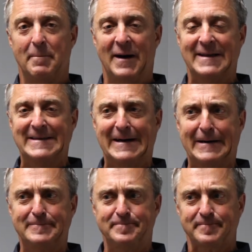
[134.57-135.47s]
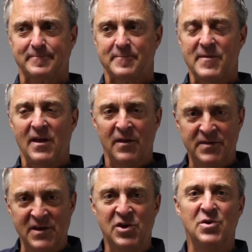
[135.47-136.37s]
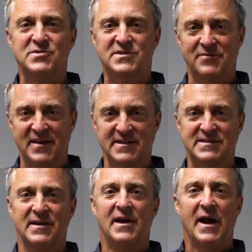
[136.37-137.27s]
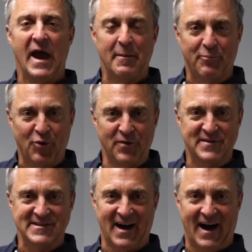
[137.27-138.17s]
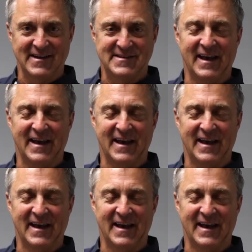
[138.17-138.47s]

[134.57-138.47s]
But the use of this improved his eyes.